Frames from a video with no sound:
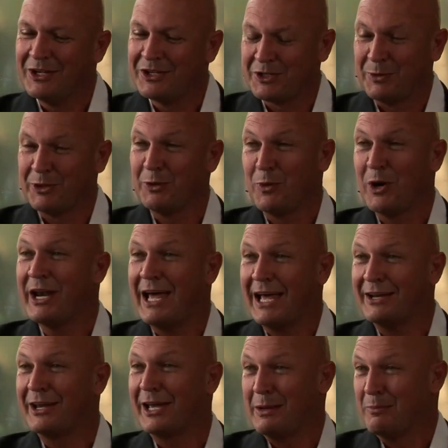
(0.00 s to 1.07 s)
So on the one
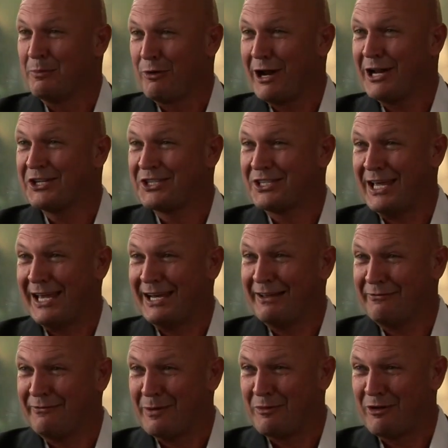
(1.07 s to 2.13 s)
hand, I embrace that
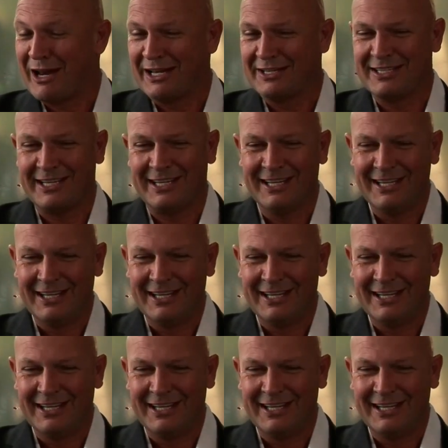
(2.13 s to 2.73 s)
ephemerality.